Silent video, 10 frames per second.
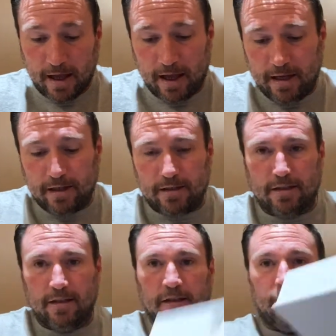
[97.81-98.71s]
And
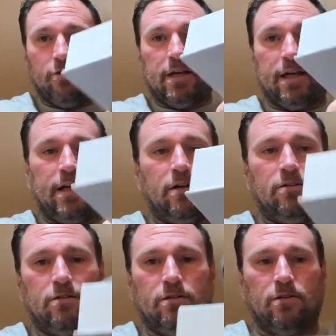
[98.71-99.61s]
if you take it
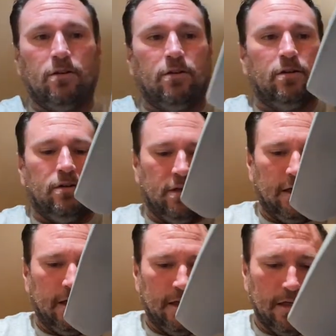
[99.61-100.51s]
out,
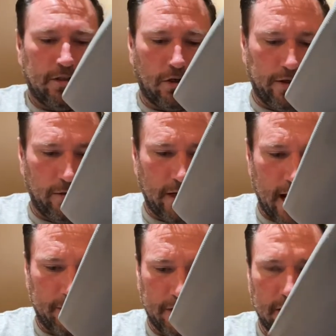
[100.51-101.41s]
it's already
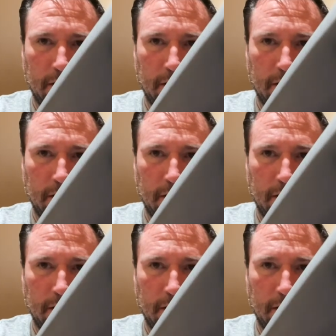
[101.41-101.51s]
wrapped